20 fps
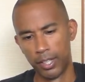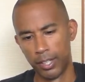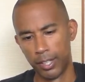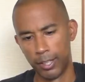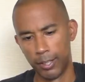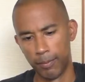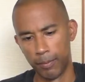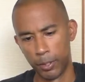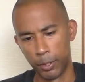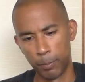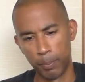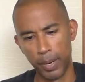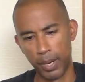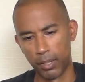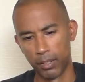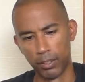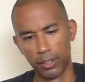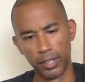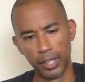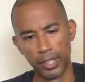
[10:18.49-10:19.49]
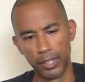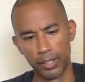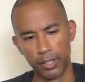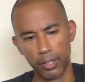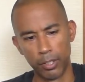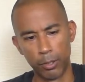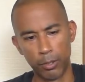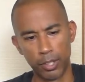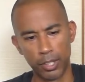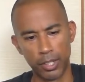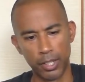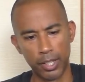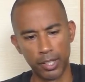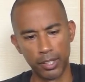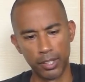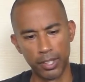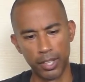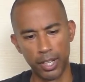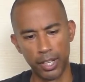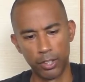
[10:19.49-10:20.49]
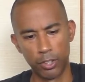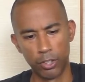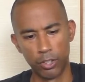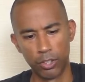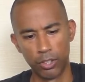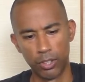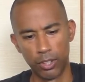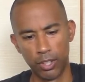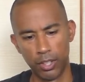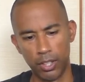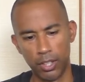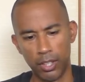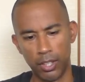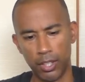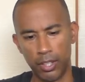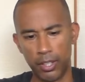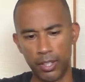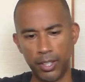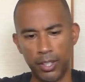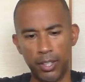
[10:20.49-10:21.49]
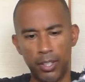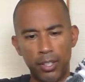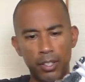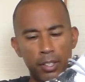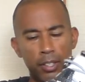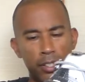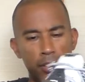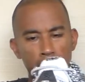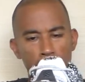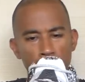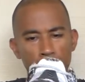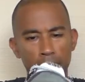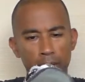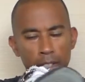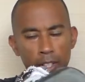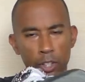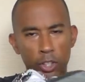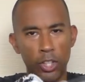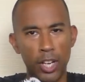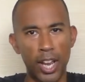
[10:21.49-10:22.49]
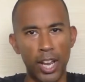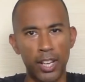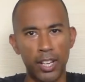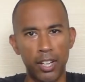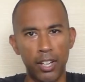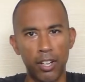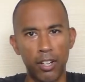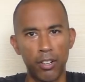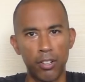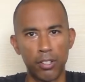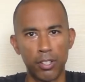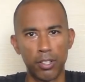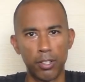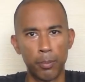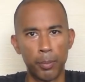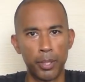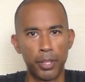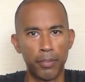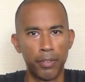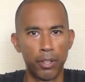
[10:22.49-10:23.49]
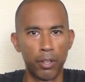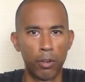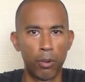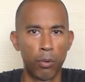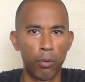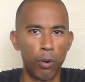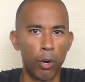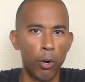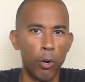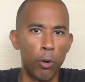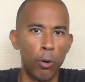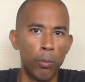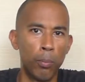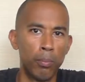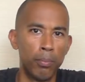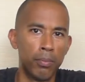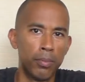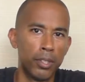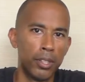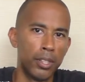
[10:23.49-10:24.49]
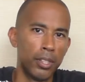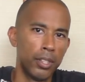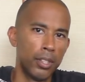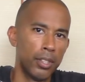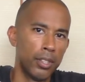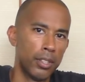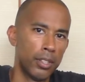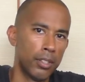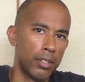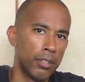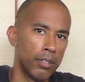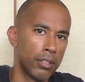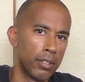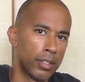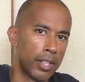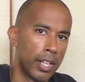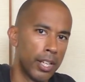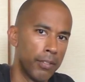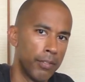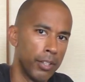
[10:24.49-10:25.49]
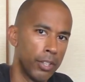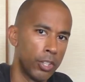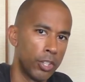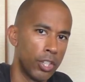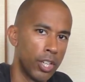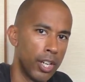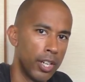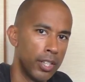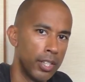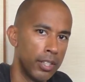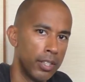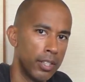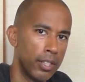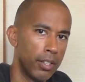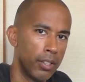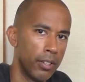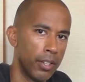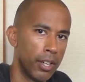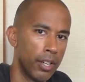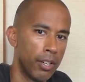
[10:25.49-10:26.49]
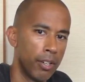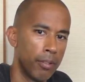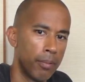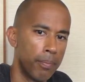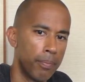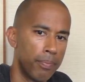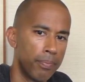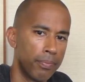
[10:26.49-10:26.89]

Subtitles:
The speckled laces was a nice touch. And the shank here is a little bit of a chrome, kind of a shiny deal there.